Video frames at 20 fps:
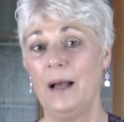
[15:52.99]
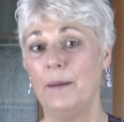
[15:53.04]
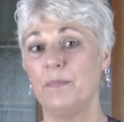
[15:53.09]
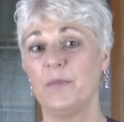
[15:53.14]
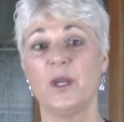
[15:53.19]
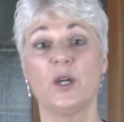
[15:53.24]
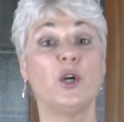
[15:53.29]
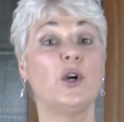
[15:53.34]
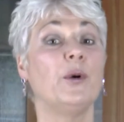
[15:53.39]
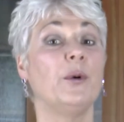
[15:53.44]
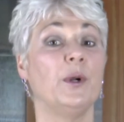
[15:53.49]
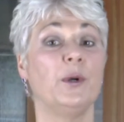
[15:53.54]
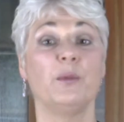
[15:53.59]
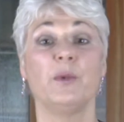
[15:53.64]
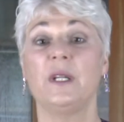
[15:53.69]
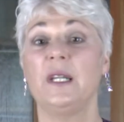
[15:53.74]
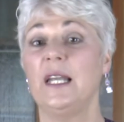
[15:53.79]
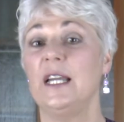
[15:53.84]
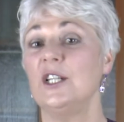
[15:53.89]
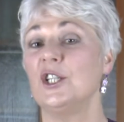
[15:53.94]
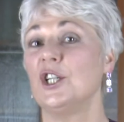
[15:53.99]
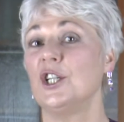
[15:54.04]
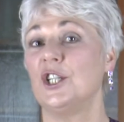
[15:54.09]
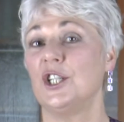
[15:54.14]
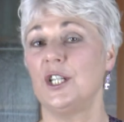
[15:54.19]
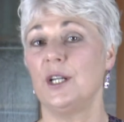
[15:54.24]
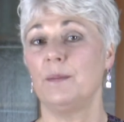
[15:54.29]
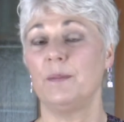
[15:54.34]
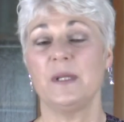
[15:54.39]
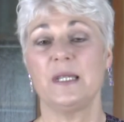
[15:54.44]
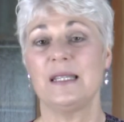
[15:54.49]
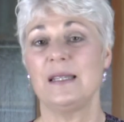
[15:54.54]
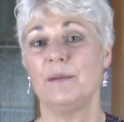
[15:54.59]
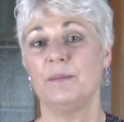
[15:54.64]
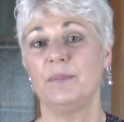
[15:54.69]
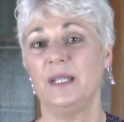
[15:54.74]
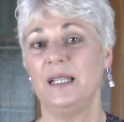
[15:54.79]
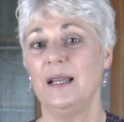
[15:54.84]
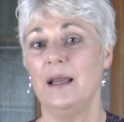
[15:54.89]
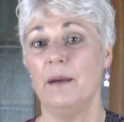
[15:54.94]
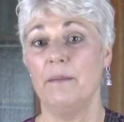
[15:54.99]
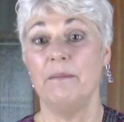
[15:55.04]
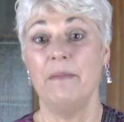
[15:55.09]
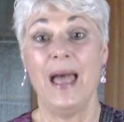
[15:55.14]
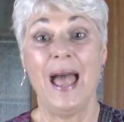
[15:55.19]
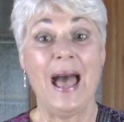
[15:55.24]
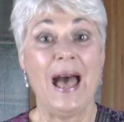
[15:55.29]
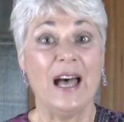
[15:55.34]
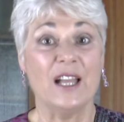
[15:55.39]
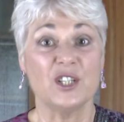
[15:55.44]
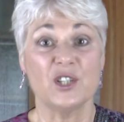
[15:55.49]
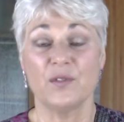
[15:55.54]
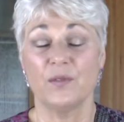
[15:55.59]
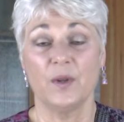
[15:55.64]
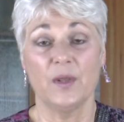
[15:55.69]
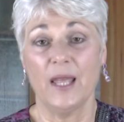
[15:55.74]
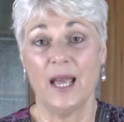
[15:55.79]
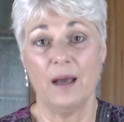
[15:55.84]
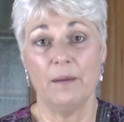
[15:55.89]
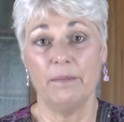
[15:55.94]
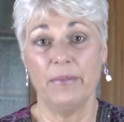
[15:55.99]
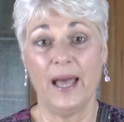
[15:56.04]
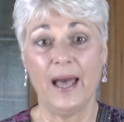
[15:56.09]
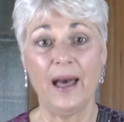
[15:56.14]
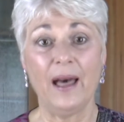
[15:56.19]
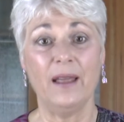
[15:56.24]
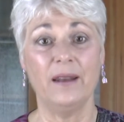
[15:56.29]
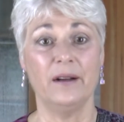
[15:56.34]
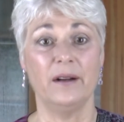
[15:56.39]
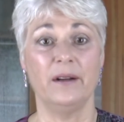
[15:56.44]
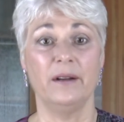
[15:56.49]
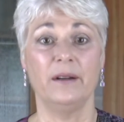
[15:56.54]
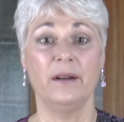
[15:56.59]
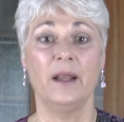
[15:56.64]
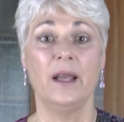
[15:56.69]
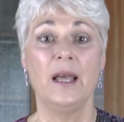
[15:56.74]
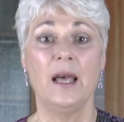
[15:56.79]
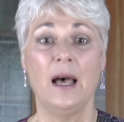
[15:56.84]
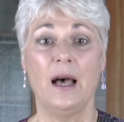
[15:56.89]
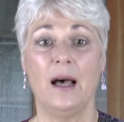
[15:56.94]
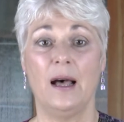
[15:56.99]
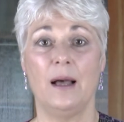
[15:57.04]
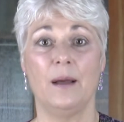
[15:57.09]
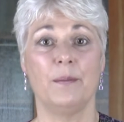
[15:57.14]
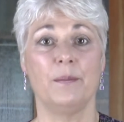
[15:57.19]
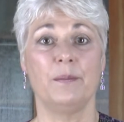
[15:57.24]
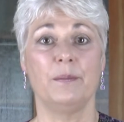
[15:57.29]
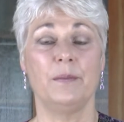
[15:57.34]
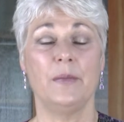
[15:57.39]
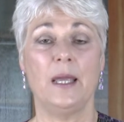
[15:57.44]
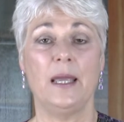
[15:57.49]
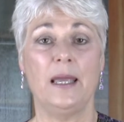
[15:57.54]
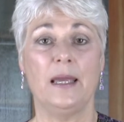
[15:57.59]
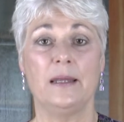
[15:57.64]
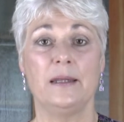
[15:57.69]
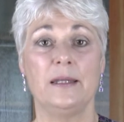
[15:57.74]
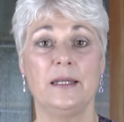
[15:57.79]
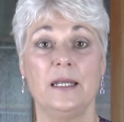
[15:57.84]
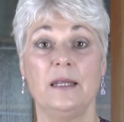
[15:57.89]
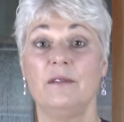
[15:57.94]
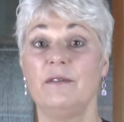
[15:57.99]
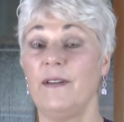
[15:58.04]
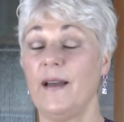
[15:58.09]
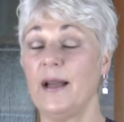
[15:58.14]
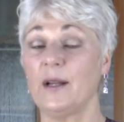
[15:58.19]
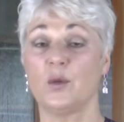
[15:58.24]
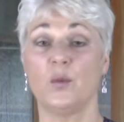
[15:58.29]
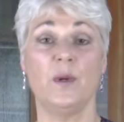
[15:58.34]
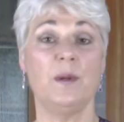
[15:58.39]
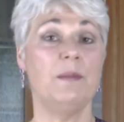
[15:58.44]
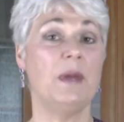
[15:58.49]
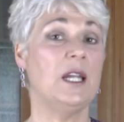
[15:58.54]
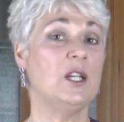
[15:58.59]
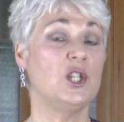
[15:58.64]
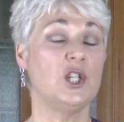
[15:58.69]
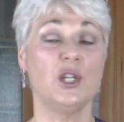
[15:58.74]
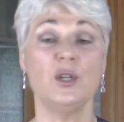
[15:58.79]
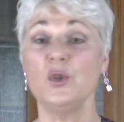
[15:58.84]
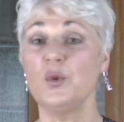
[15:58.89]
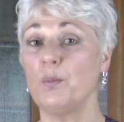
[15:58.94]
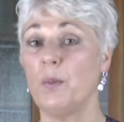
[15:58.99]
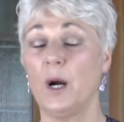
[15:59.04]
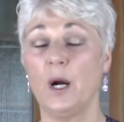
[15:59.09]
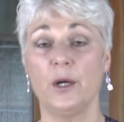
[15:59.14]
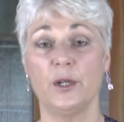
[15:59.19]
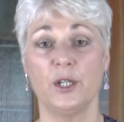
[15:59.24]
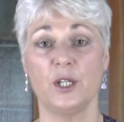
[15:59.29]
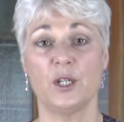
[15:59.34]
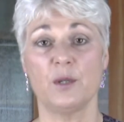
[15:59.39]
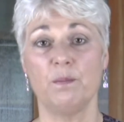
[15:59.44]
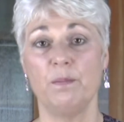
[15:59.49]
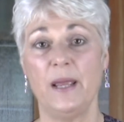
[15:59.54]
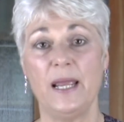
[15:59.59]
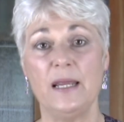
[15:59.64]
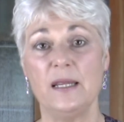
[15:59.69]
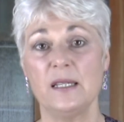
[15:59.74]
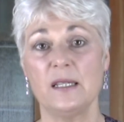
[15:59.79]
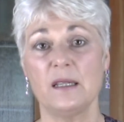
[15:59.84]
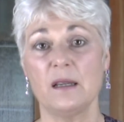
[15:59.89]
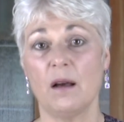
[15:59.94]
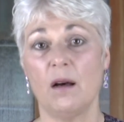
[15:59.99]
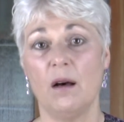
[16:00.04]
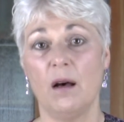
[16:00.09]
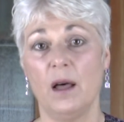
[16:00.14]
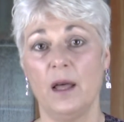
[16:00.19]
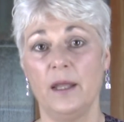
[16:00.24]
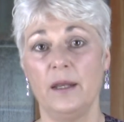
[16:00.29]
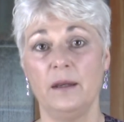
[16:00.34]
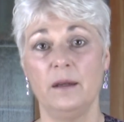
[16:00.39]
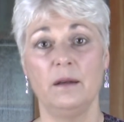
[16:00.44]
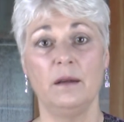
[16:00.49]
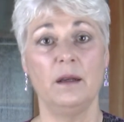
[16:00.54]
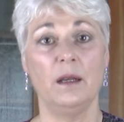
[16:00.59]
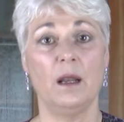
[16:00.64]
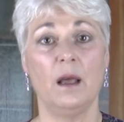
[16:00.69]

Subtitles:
The current relationship is simply a match for that pattern. And in fact, we may choose partners based on